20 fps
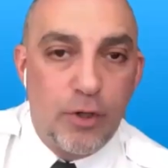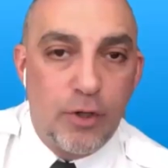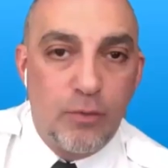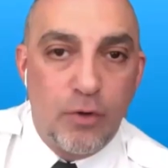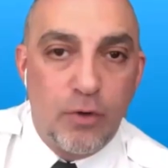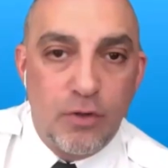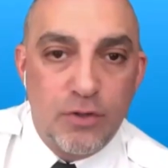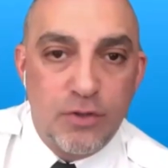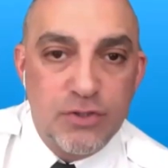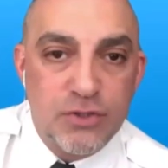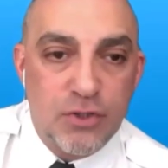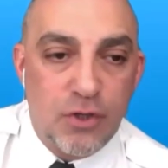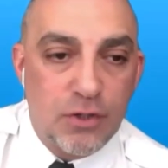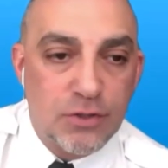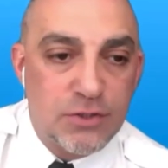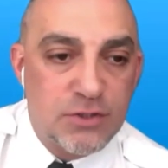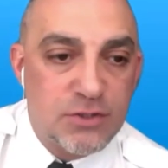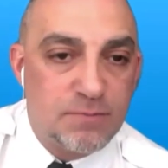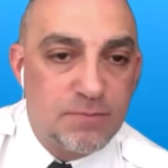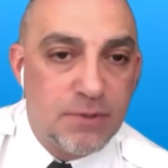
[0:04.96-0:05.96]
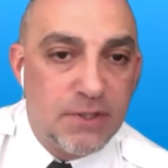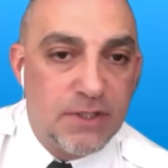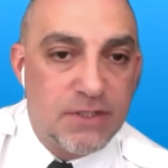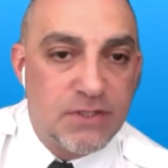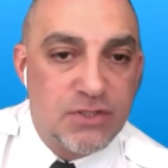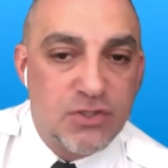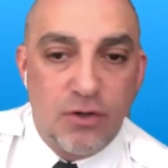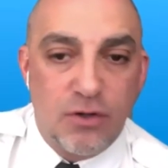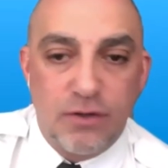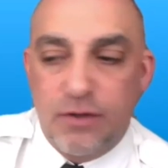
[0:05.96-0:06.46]
Would all sergeants please
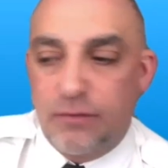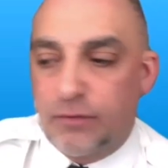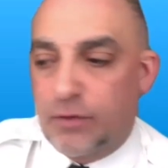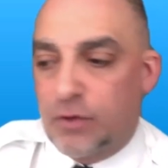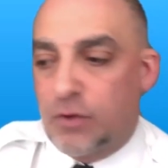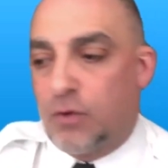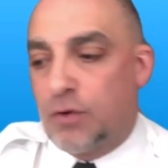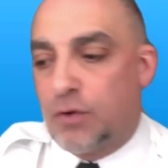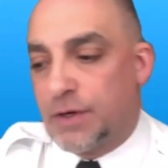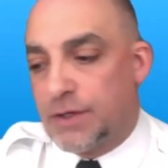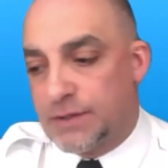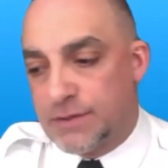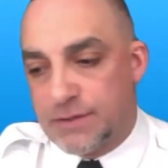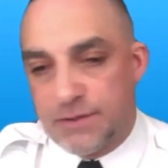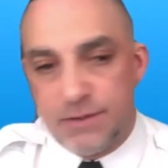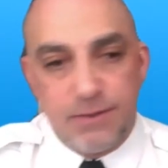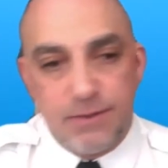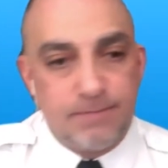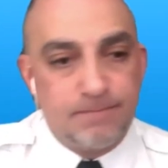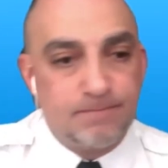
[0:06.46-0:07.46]
start their recordings?